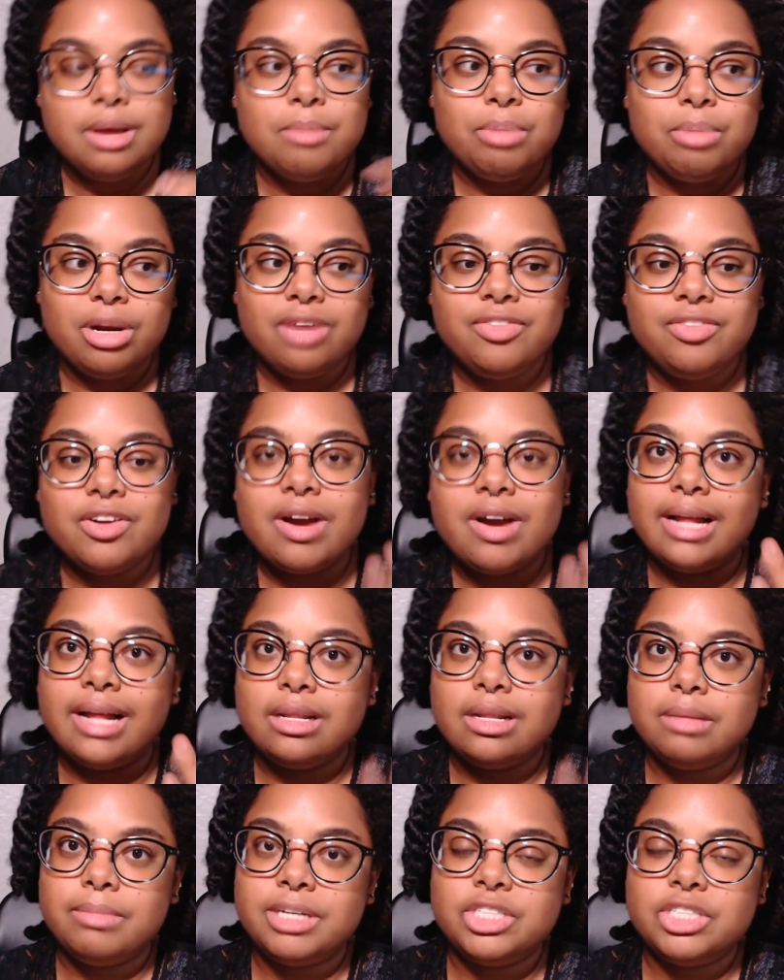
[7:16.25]
But if you're
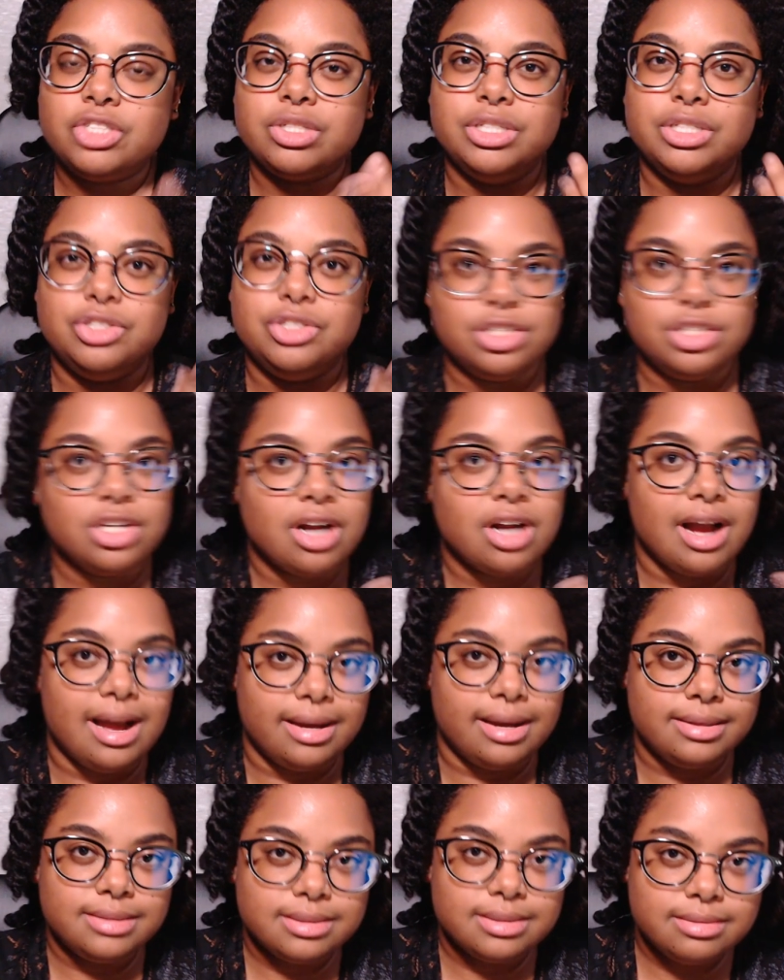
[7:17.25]
elementary, junior
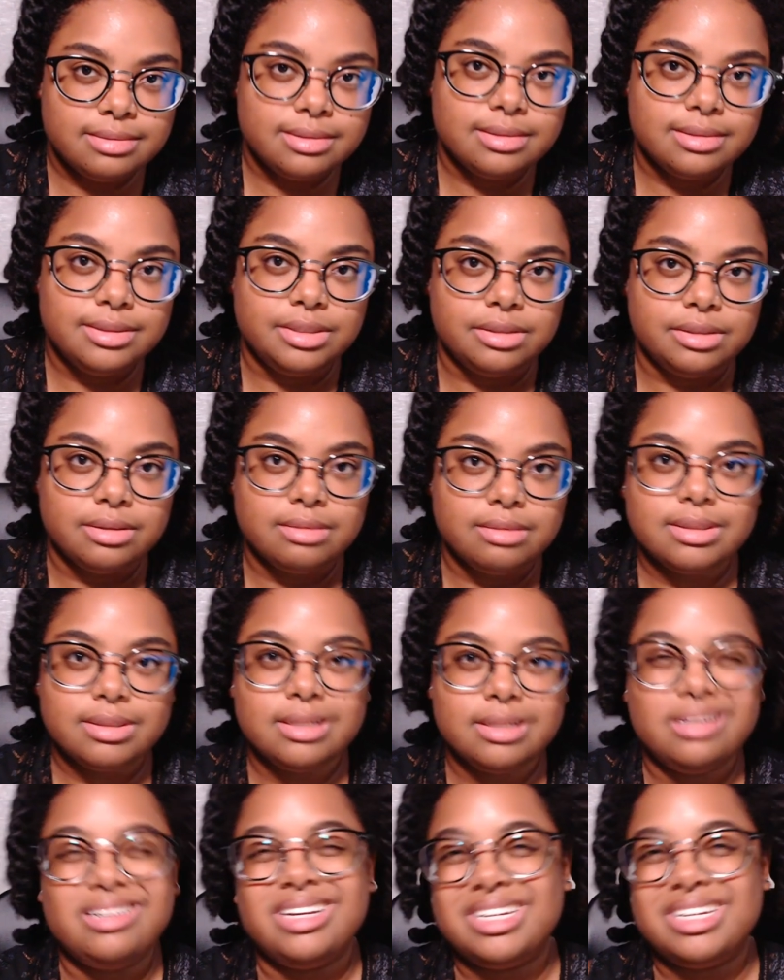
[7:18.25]
high school, you don't
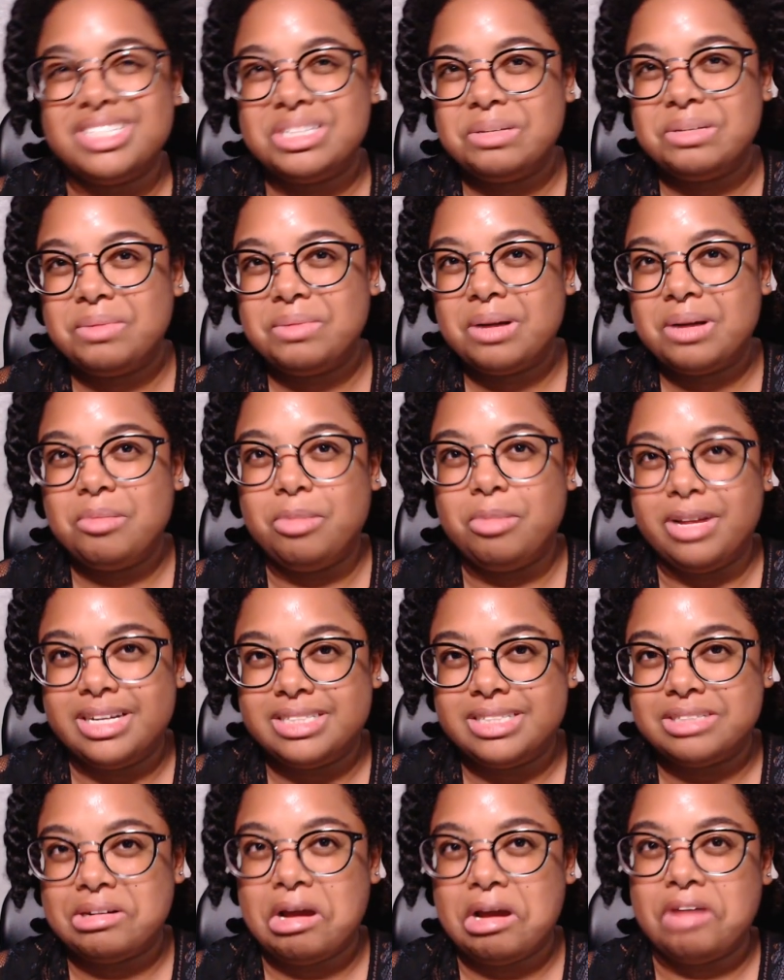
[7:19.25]
really need to wear a
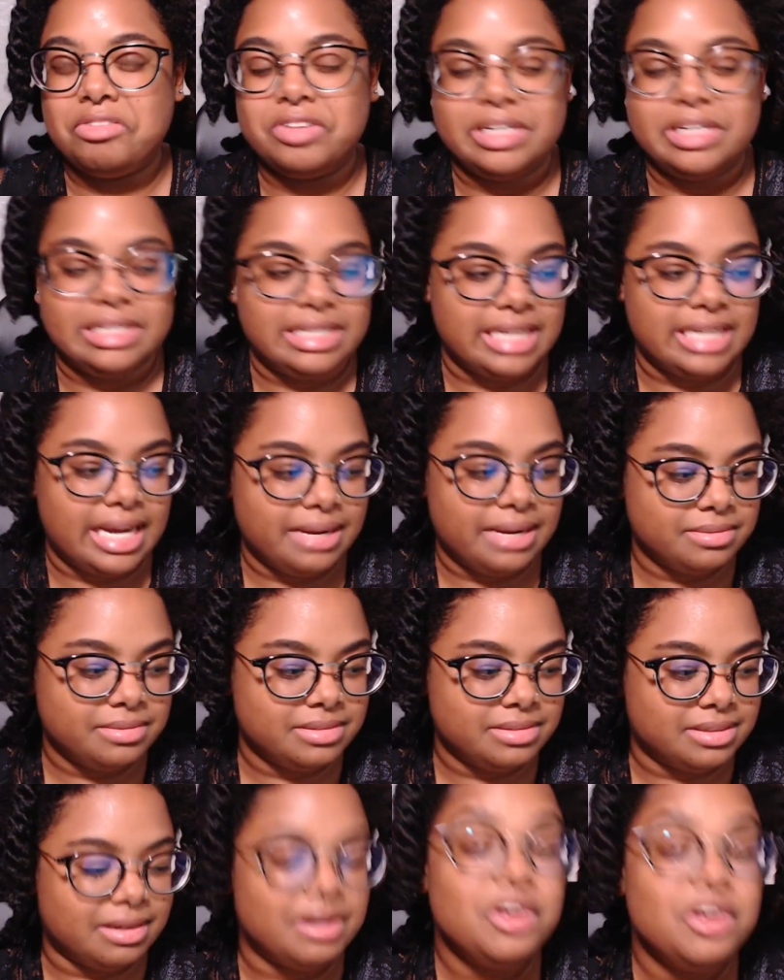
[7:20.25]
blazer every day.
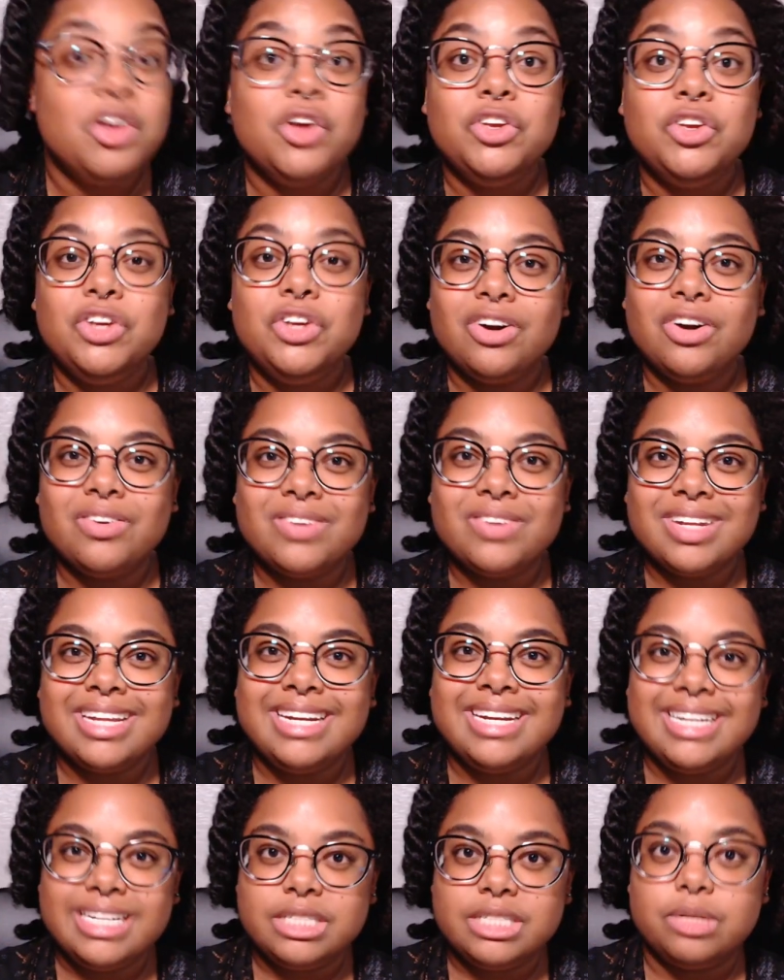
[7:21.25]
Sorry. You don't really
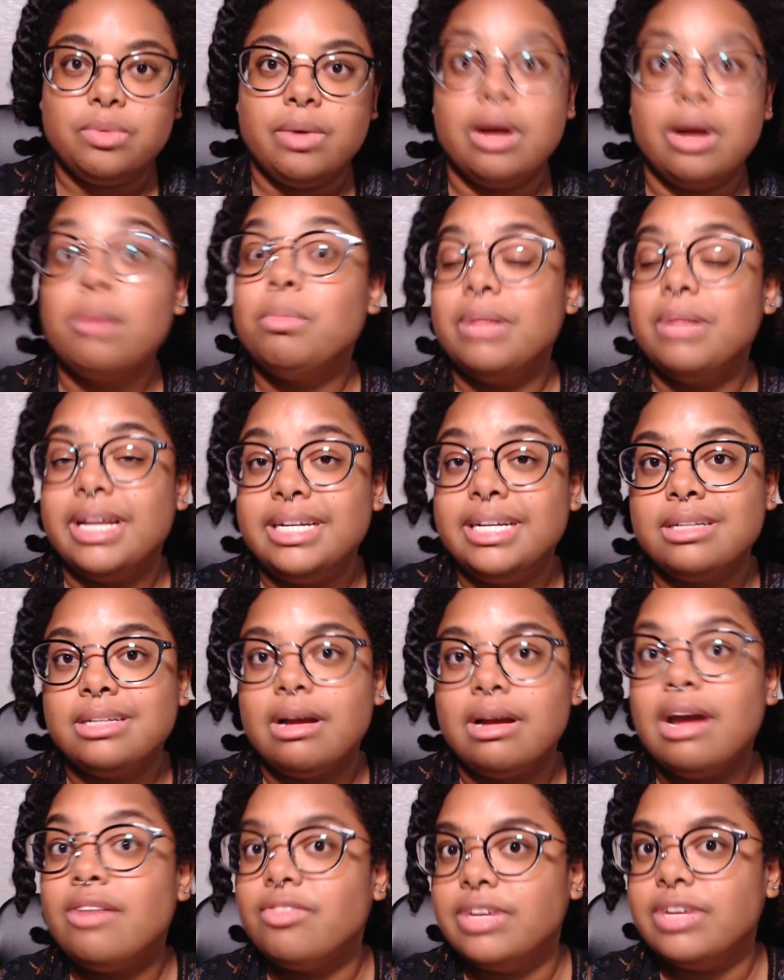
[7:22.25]
need to wear a blazer
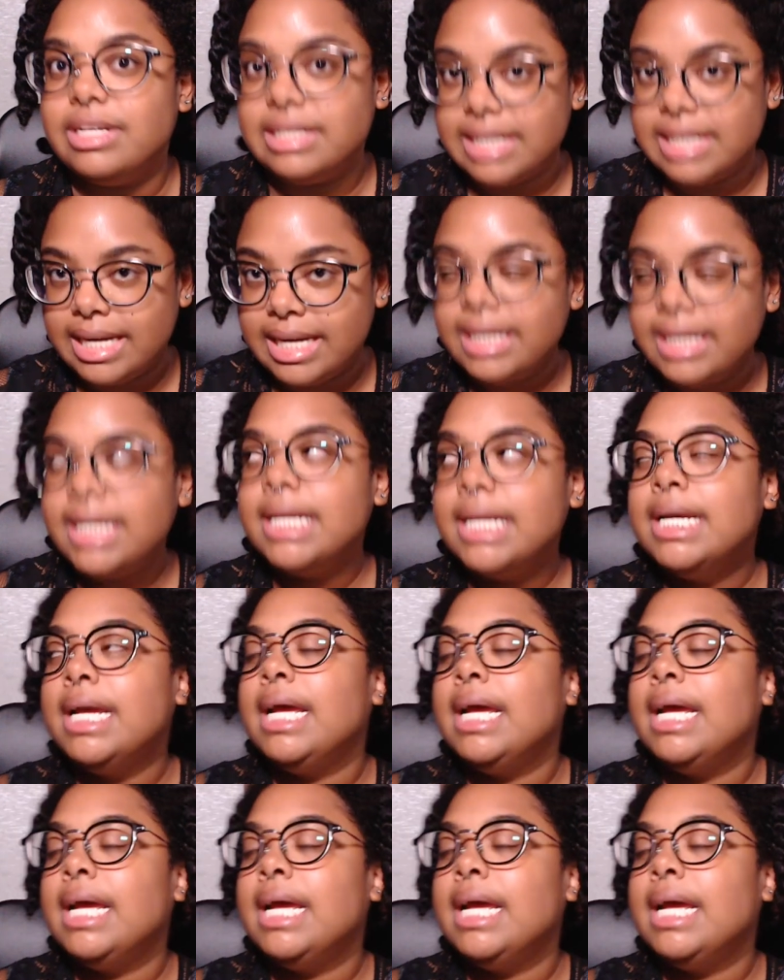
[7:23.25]
every day.